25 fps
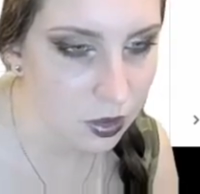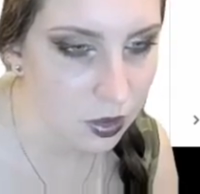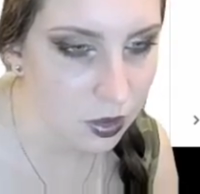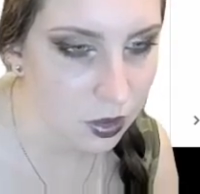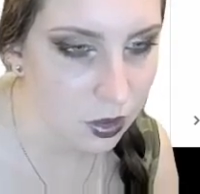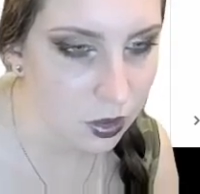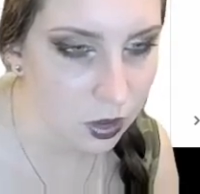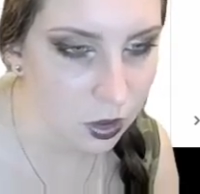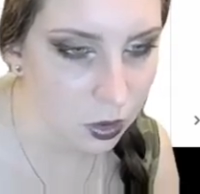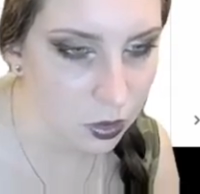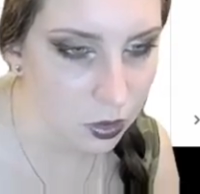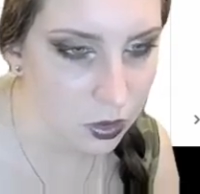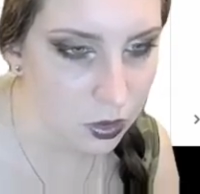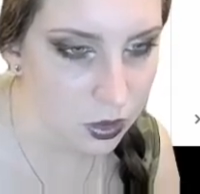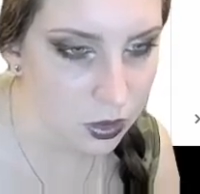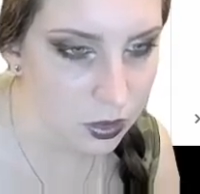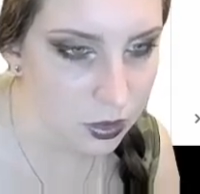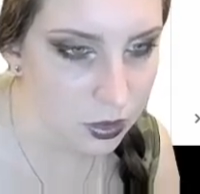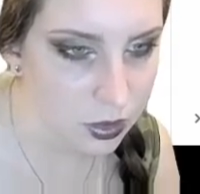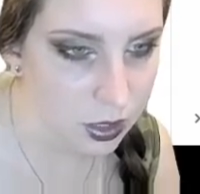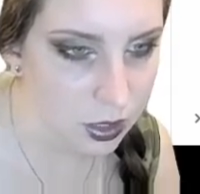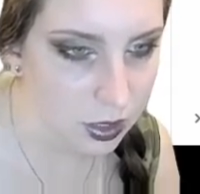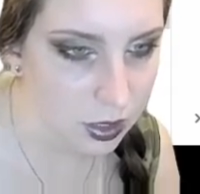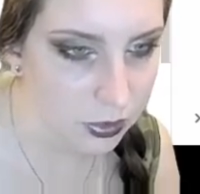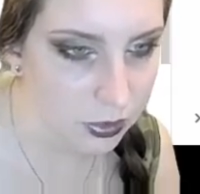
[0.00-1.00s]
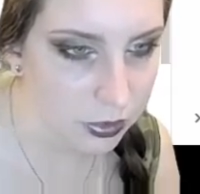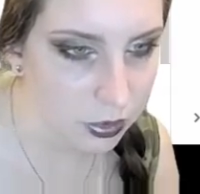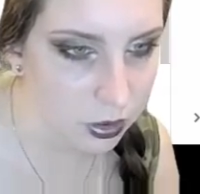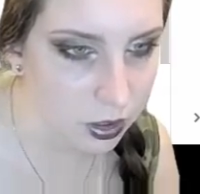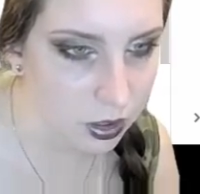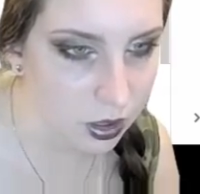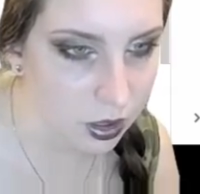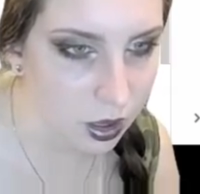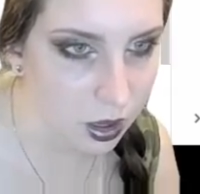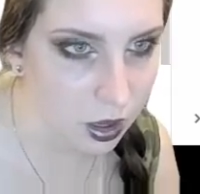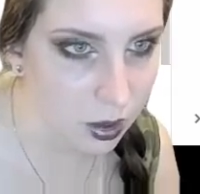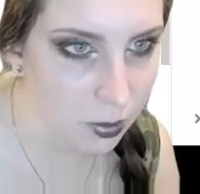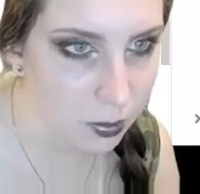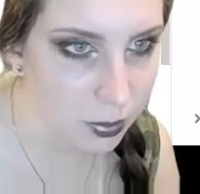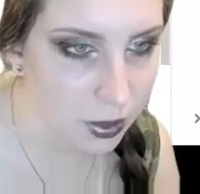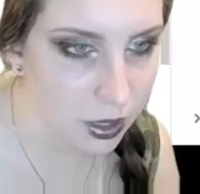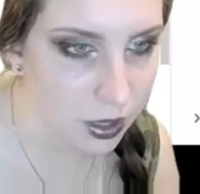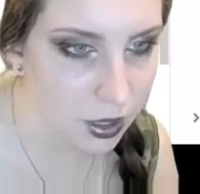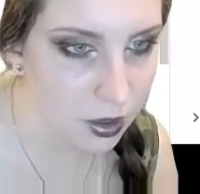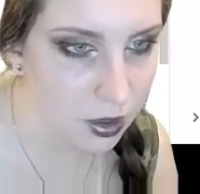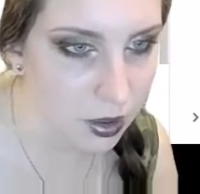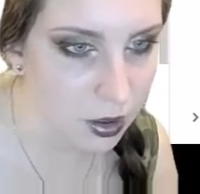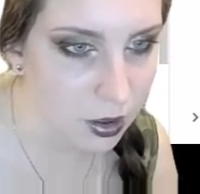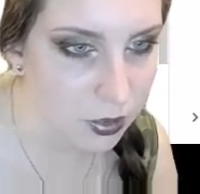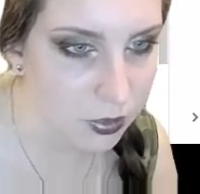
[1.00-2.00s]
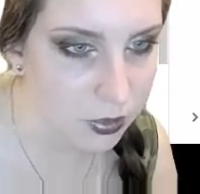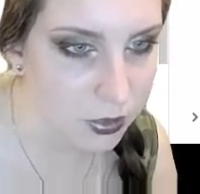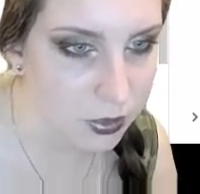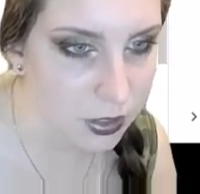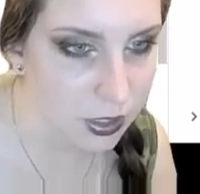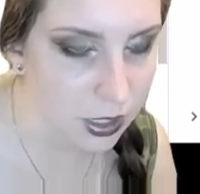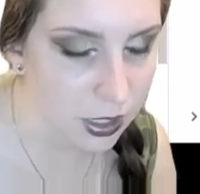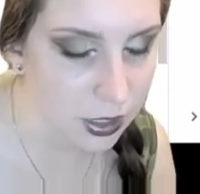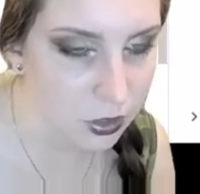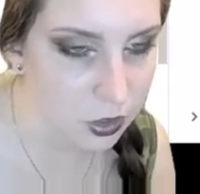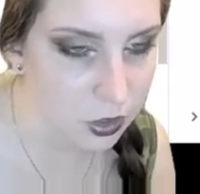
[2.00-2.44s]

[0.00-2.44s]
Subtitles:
go to C for copy of test